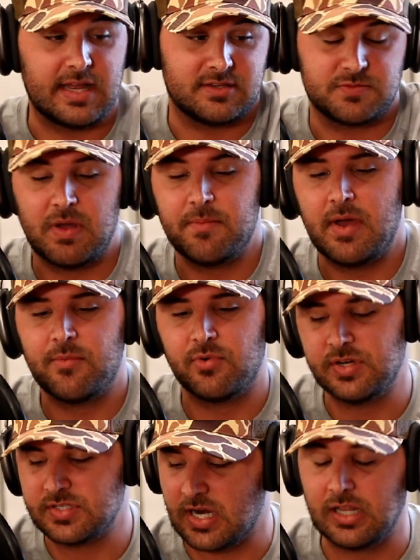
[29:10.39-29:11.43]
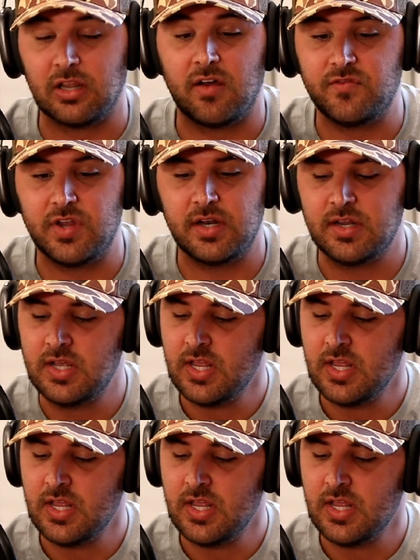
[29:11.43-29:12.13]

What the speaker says: That's my memories, and I loved it.